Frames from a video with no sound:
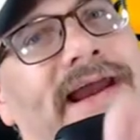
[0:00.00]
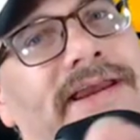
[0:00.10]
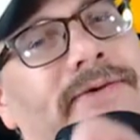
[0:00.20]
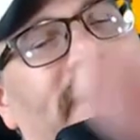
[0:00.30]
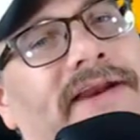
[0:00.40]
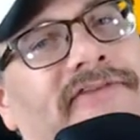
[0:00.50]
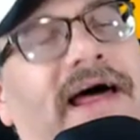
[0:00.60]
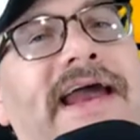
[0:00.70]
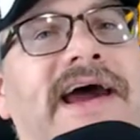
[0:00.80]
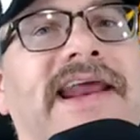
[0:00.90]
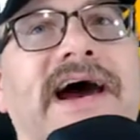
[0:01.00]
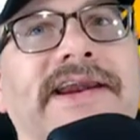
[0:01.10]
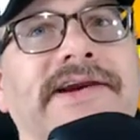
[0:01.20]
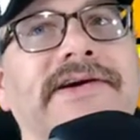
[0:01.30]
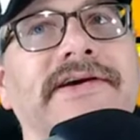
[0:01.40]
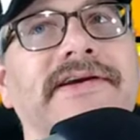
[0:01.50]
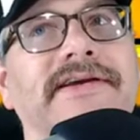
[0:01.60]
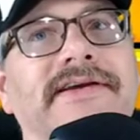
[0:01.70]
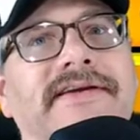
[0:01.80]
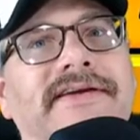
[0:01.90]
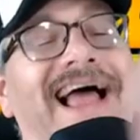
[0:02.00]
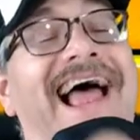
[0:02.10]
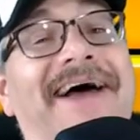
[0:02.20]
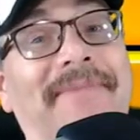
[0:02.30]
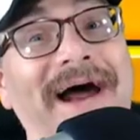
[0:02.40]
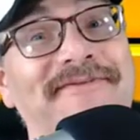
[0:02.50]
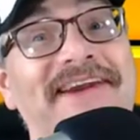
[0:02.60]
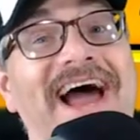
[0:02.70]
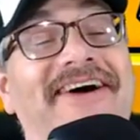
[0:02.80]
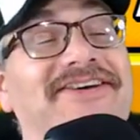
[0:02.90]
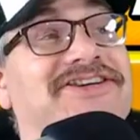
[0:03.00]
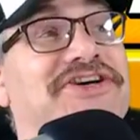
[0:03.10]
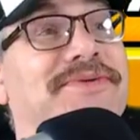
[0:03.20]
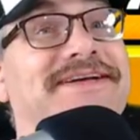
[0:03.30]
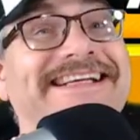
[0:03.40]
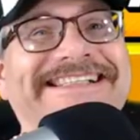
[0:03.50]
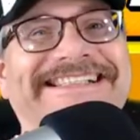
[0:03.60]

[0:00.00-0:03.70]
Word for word: of here. We got to fly on out of here. Bye for now, YouTubers.